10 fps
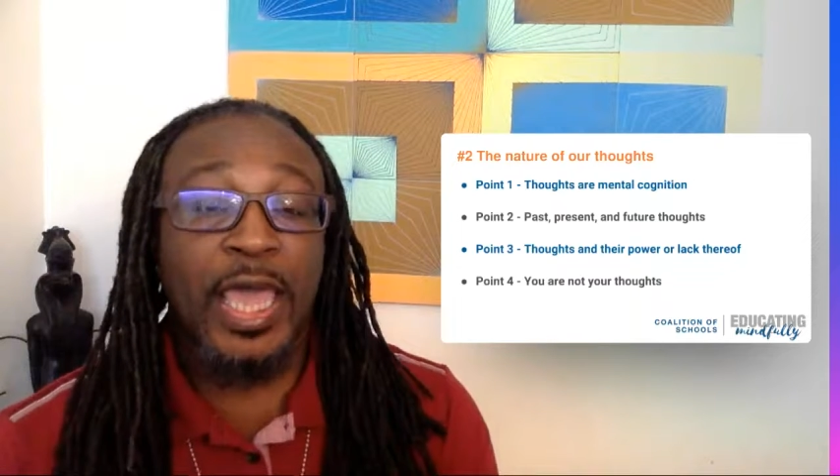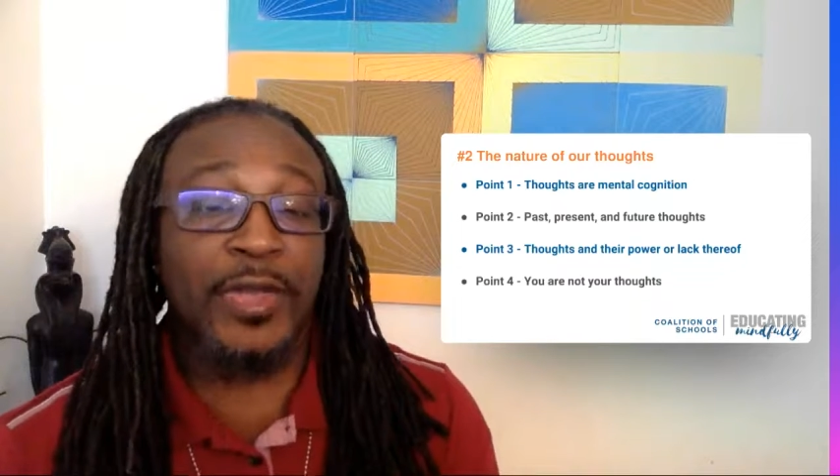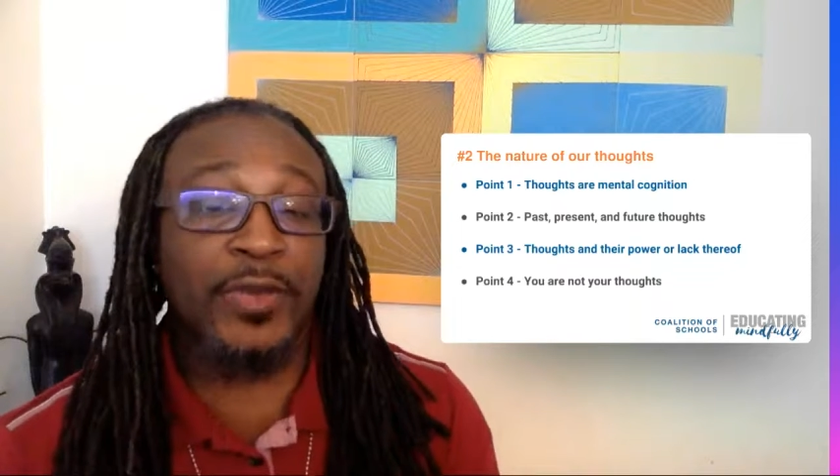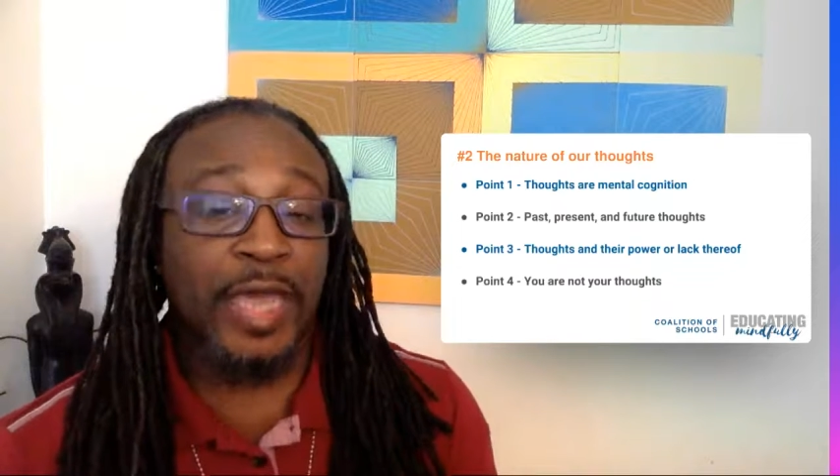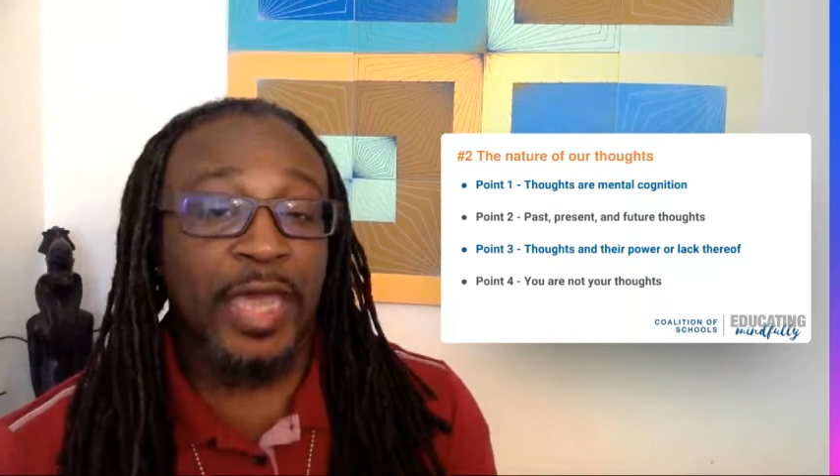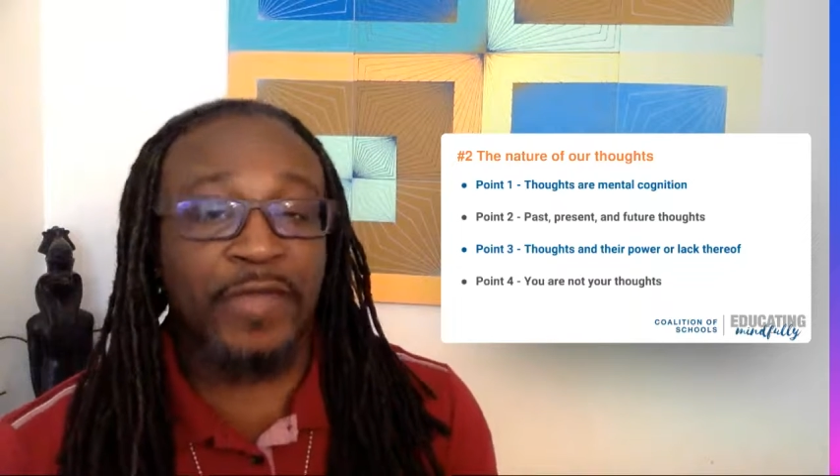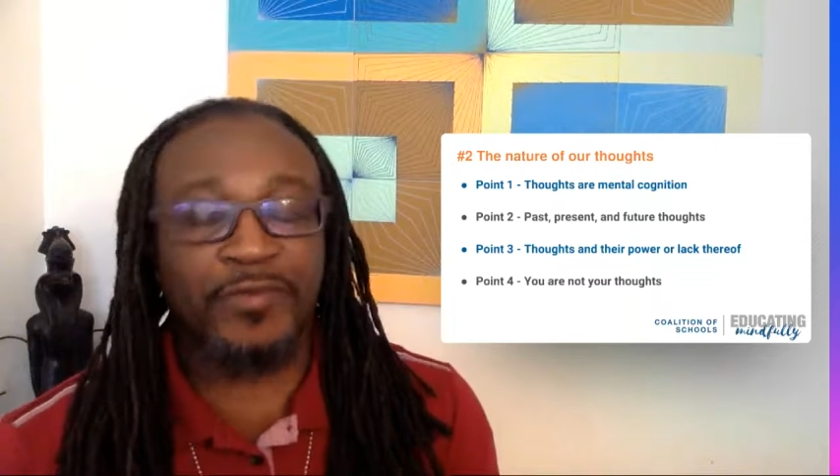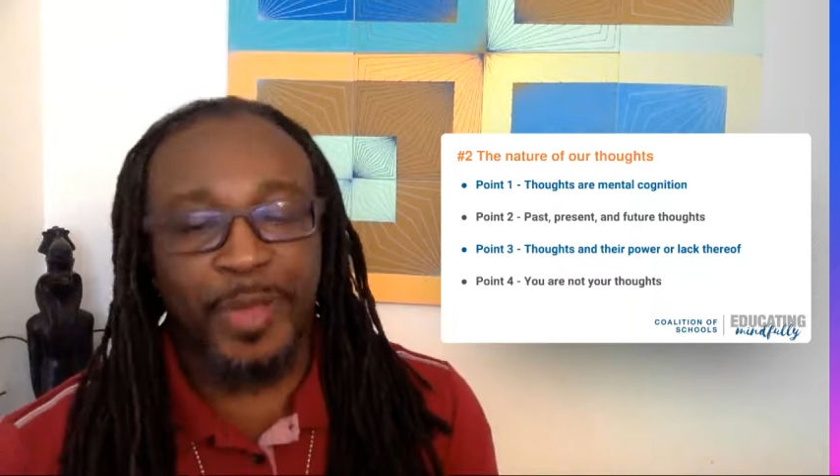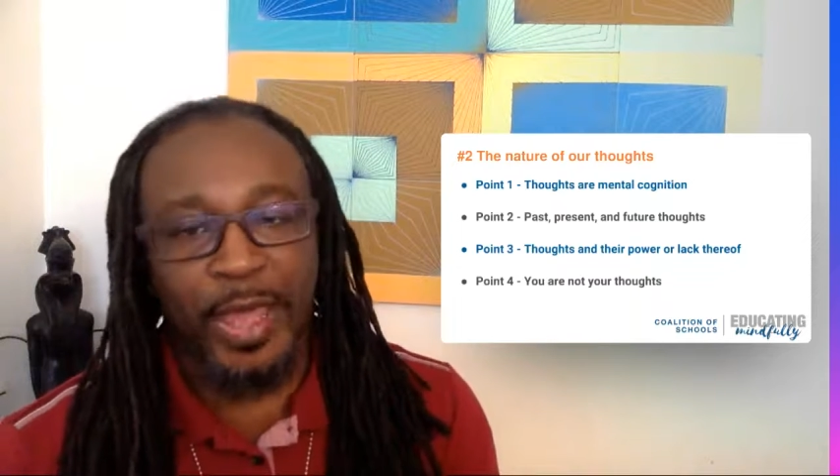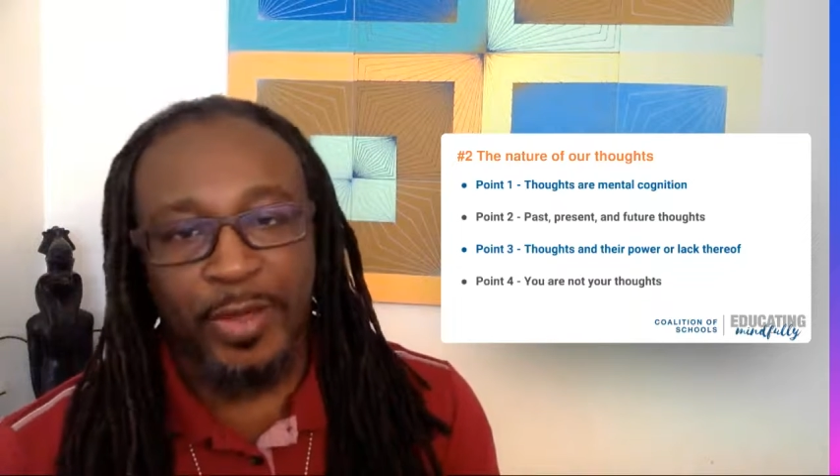and their lack
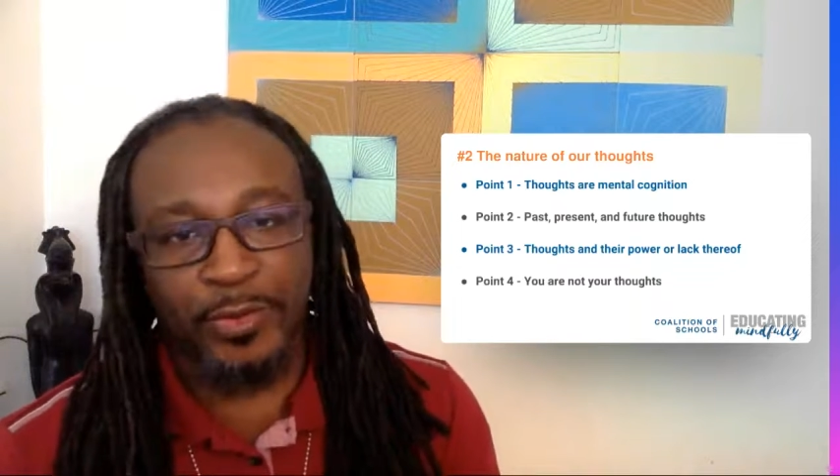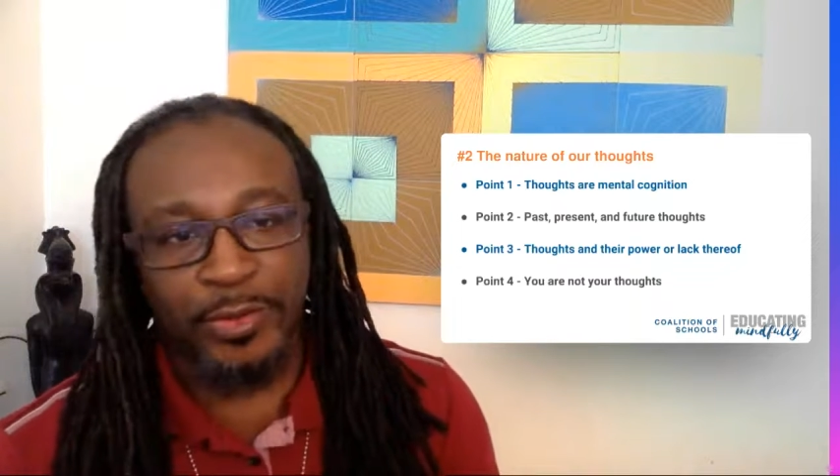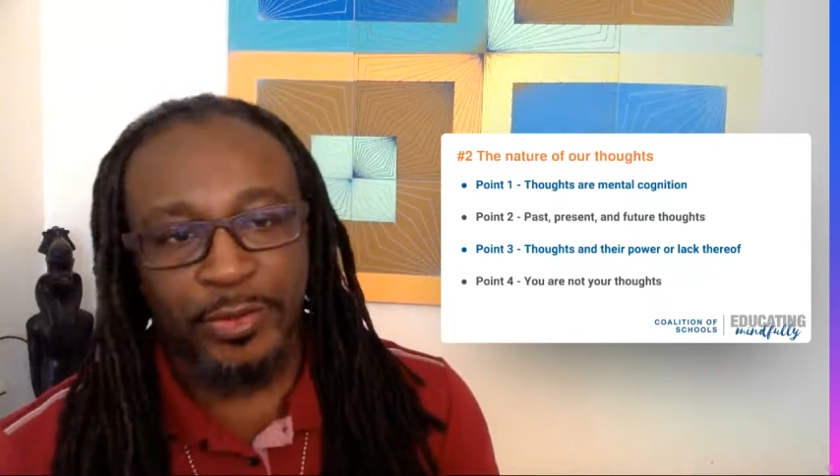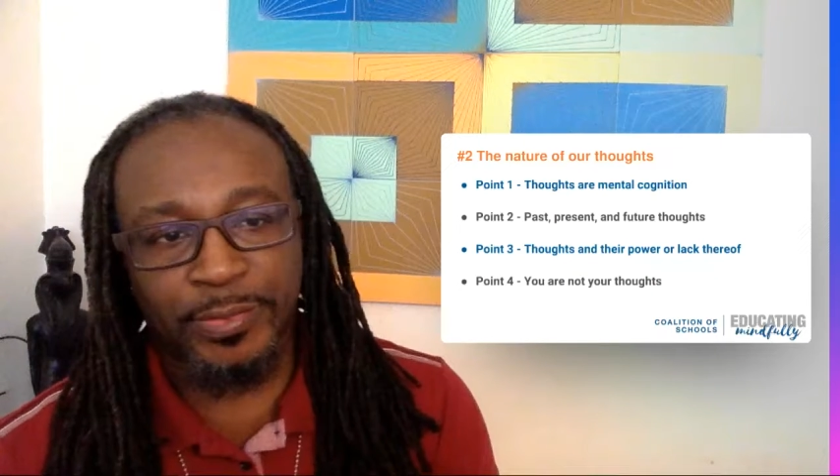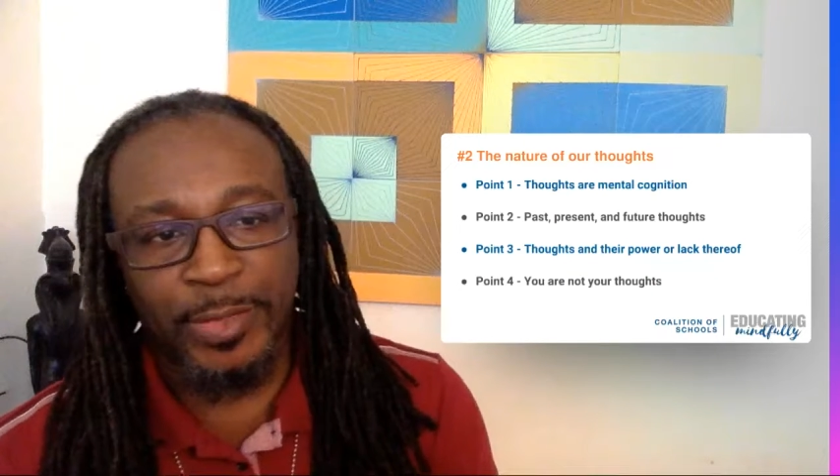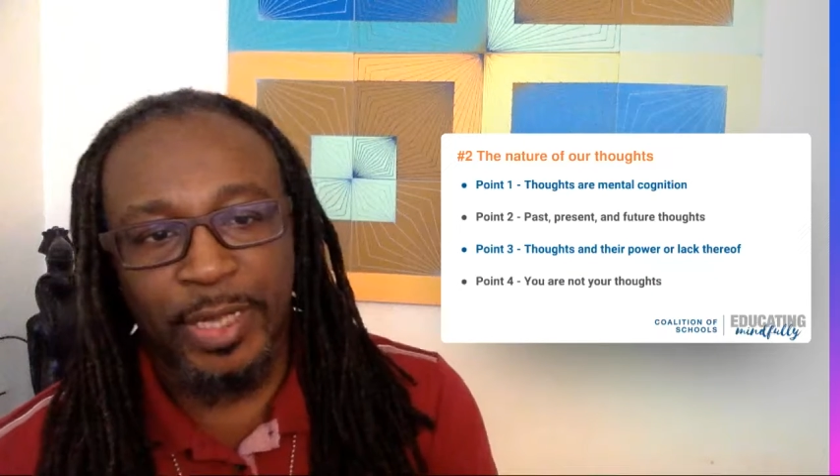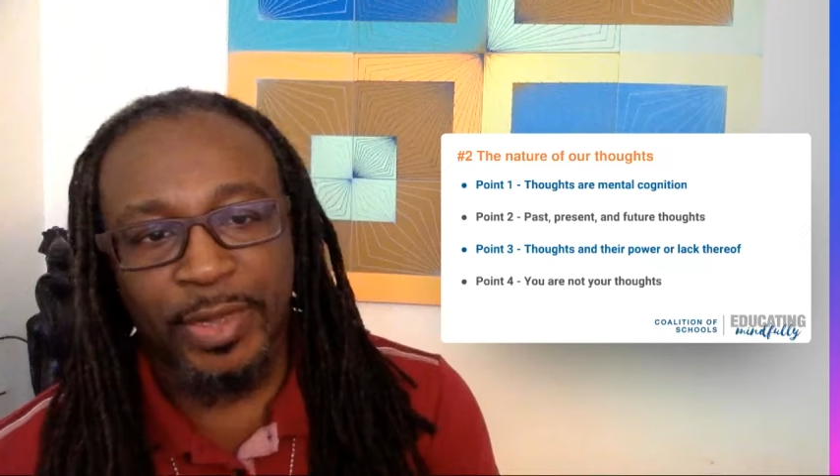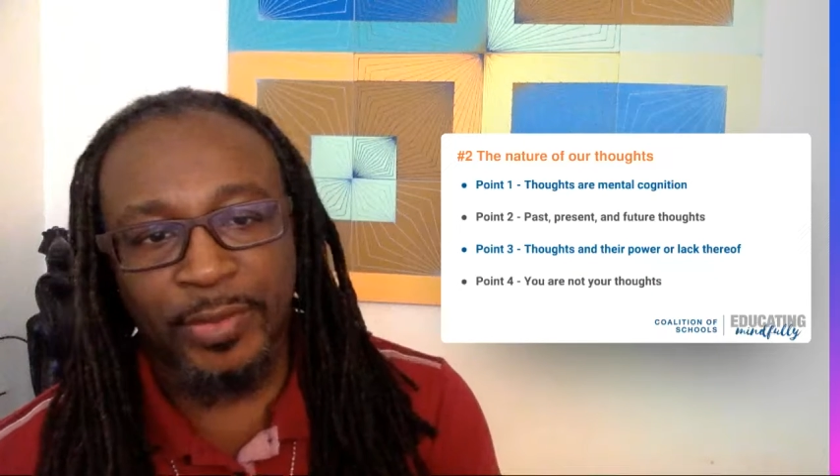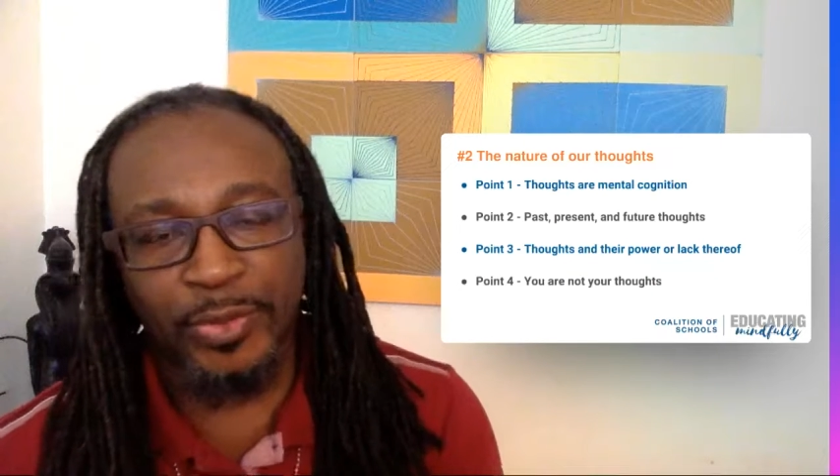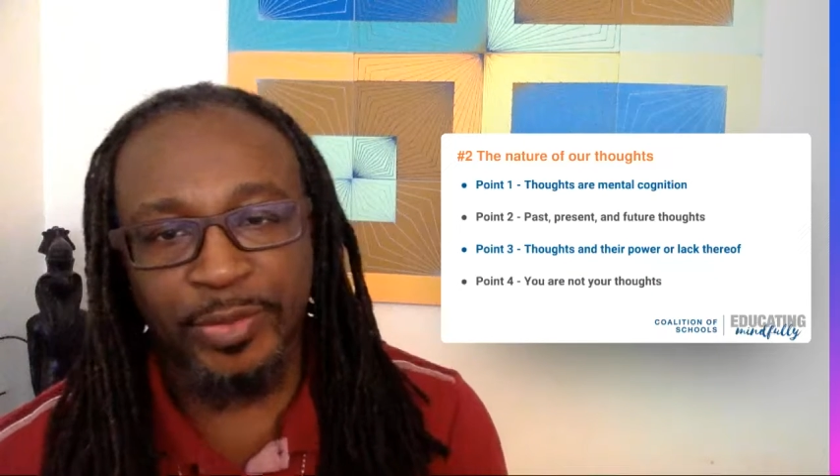of power.
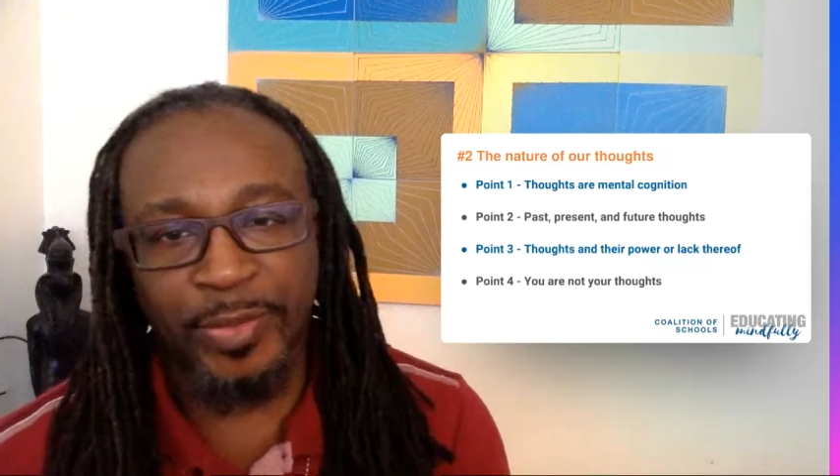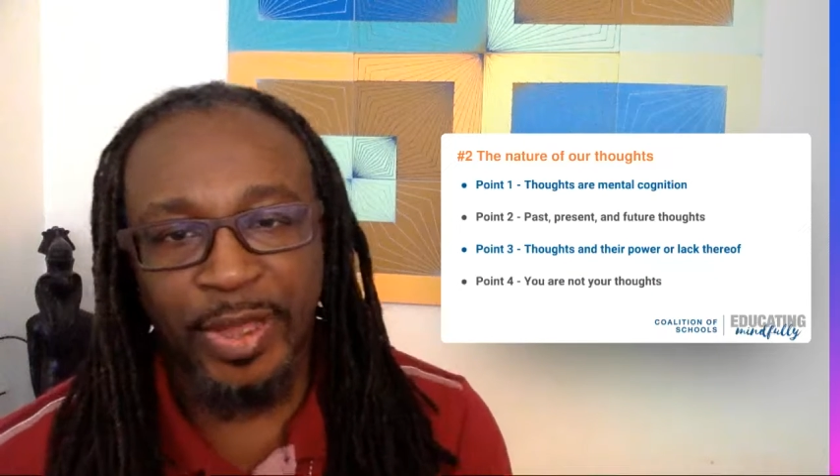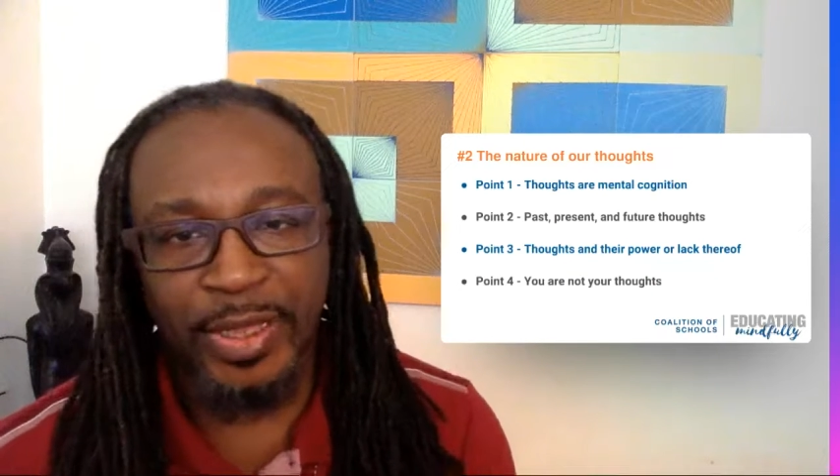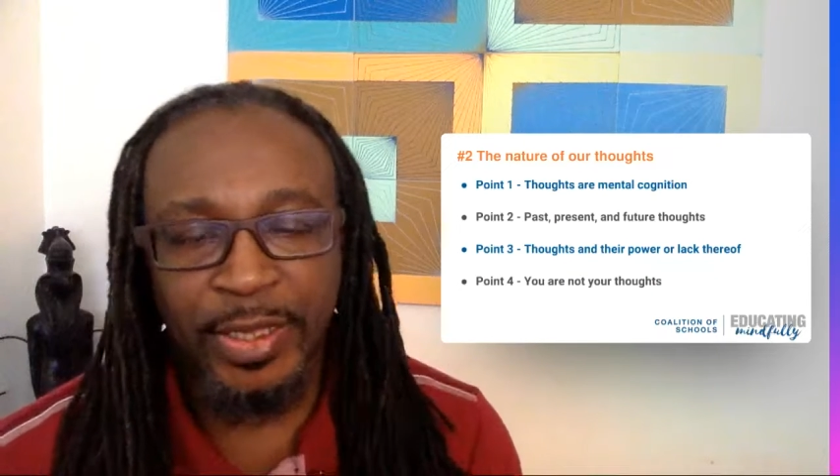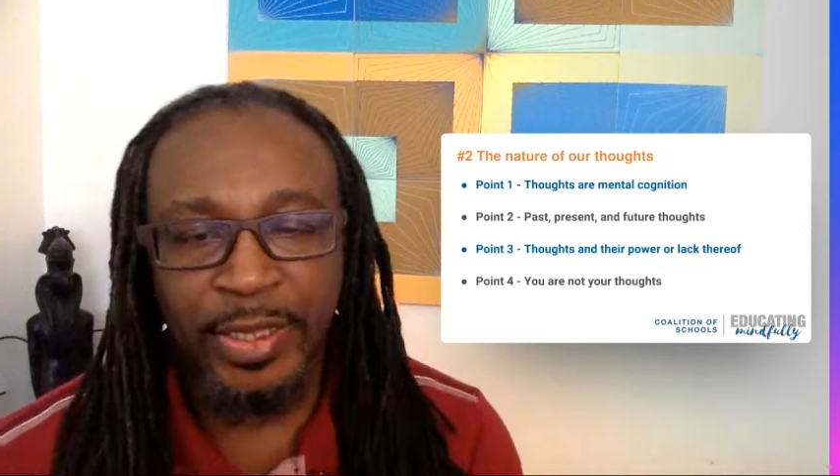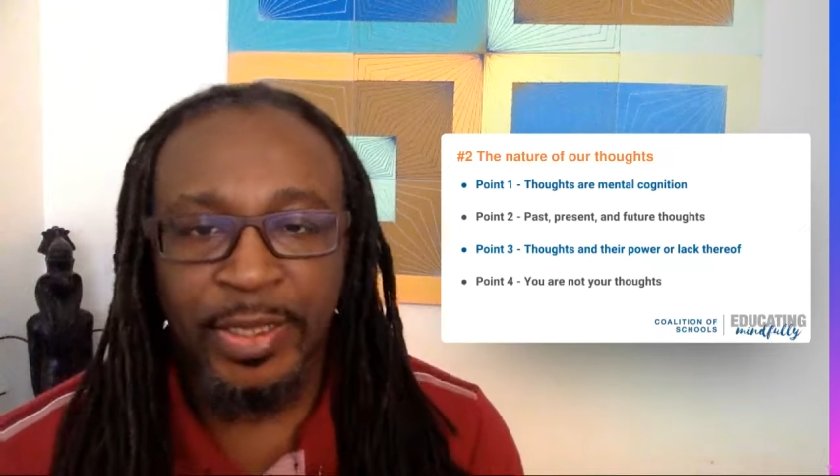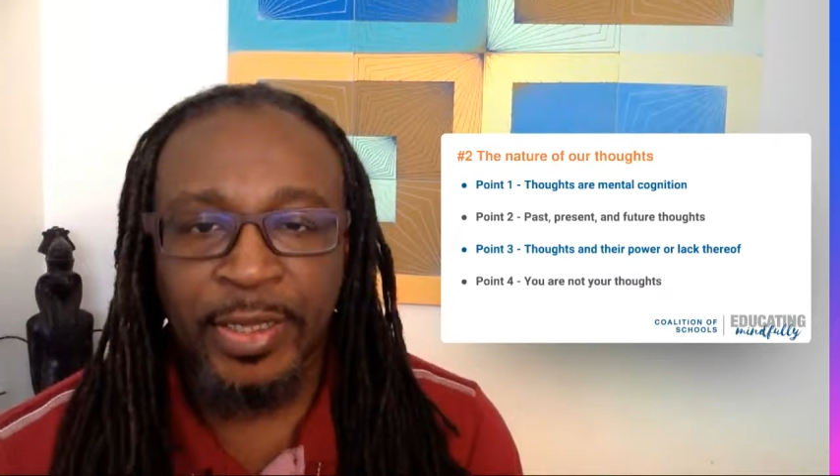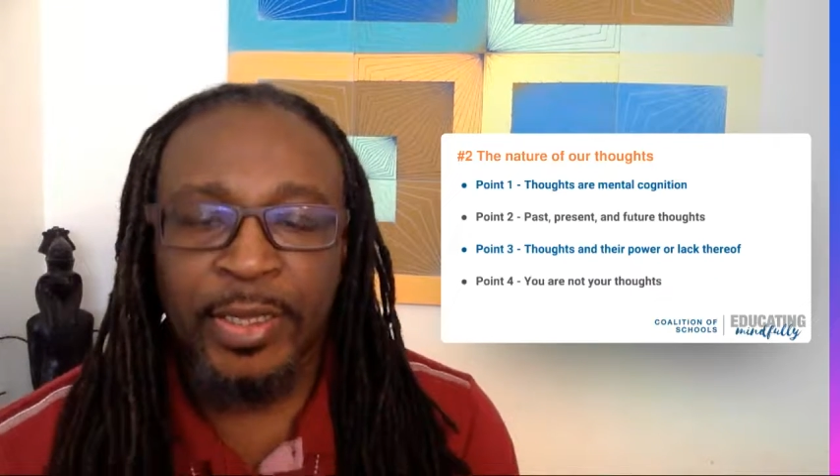One of my